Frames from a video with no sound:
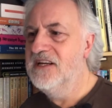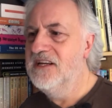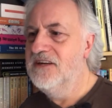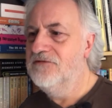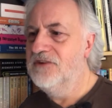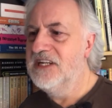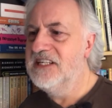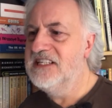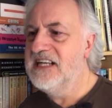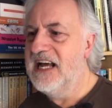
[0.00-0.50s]

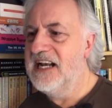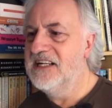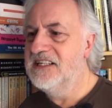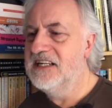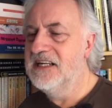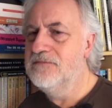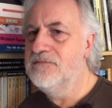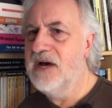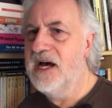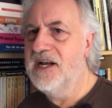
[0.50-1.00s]
very
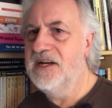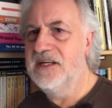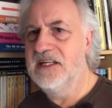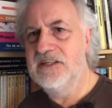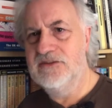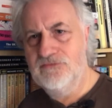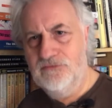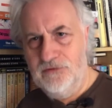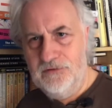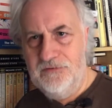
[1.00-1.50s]
talented man.
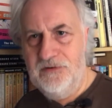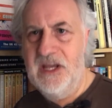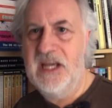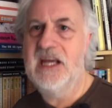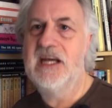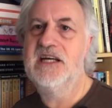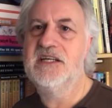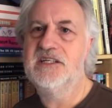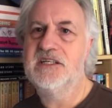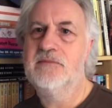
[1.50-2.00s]
He's
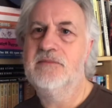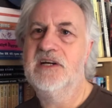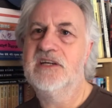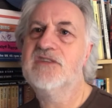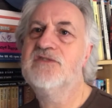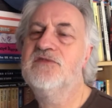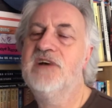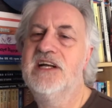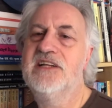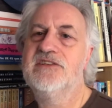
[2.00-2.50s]
revered
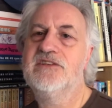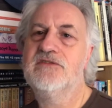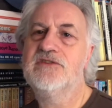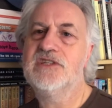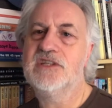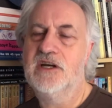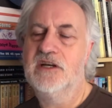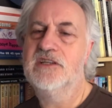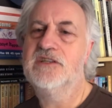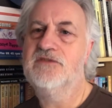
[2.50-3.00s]
amongst fans of
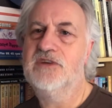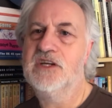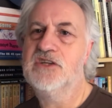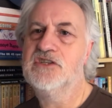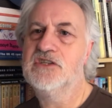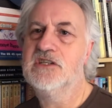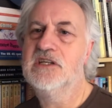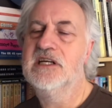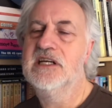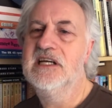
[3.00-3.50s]
science
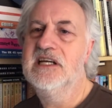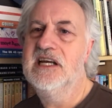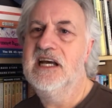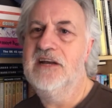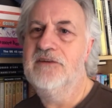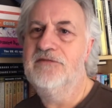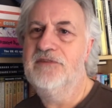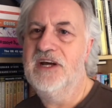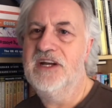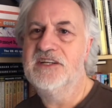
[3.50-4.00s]
fiction
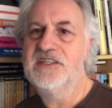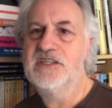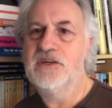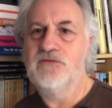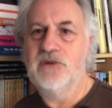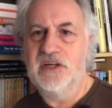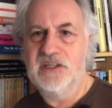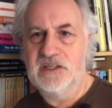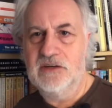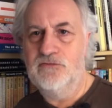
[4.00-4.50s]
and fantasy
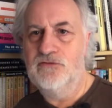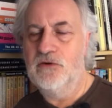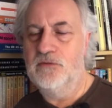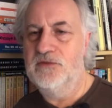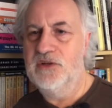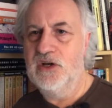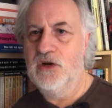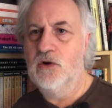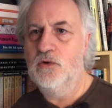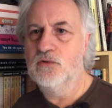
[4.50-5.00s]
writing from
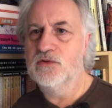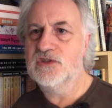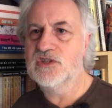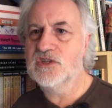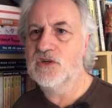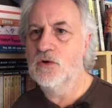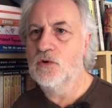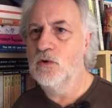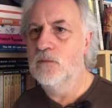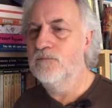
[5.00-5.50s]
the old
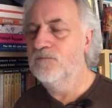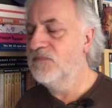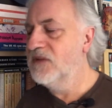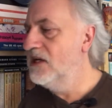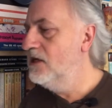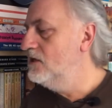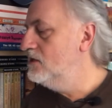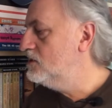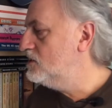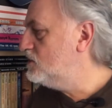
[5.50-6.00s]
school.
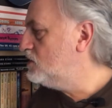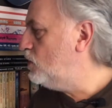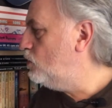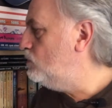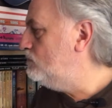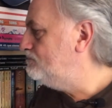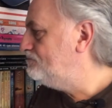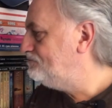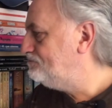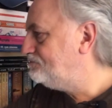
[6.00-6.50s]

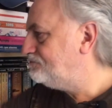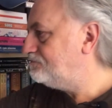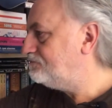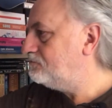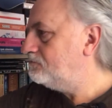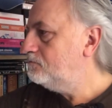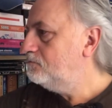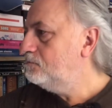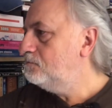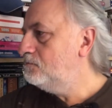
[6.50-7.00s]
So
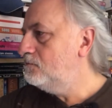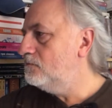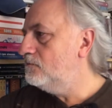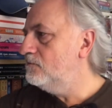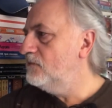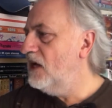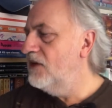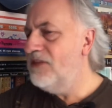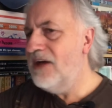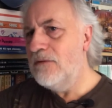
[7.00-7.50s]

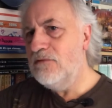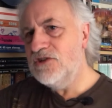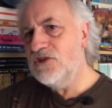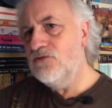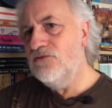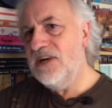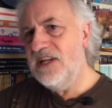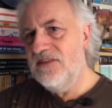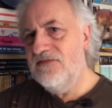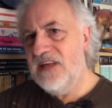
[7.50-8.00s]
that was
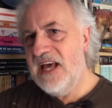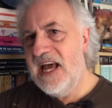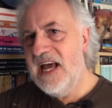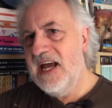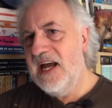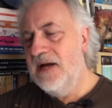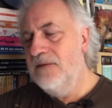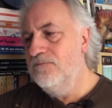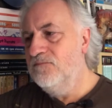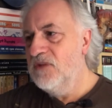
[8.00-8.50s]
already
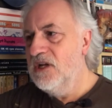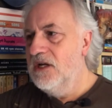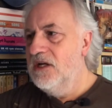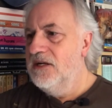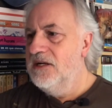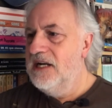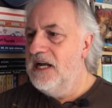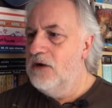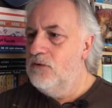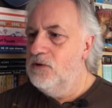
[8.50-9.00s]
there.
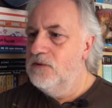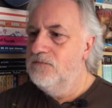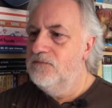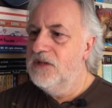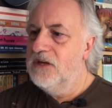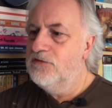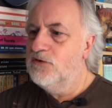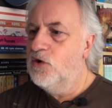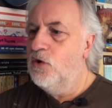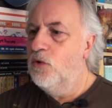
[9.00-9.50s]
Now,
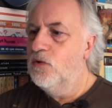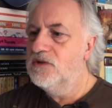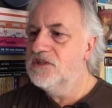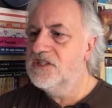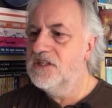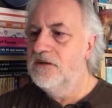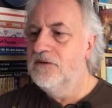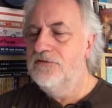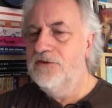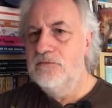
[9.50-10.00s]
of
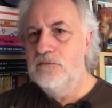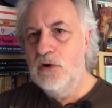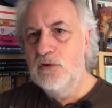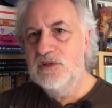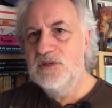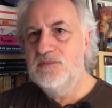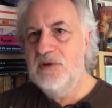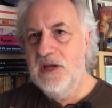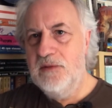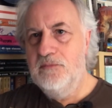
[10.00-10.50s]
course, for
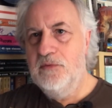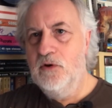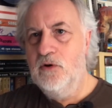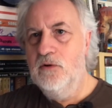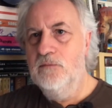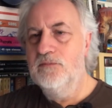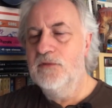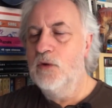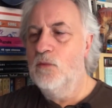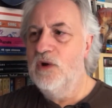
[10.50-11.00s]
most
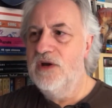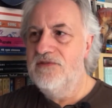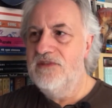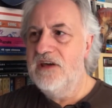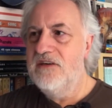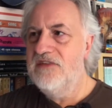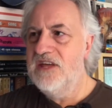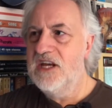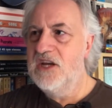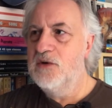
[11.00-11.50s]
people, when
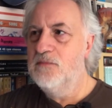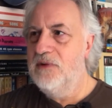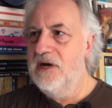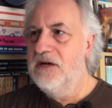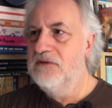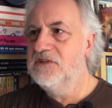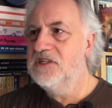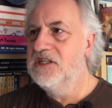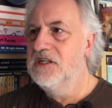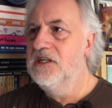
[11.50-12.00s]
they think
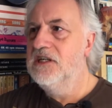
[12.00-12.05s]
about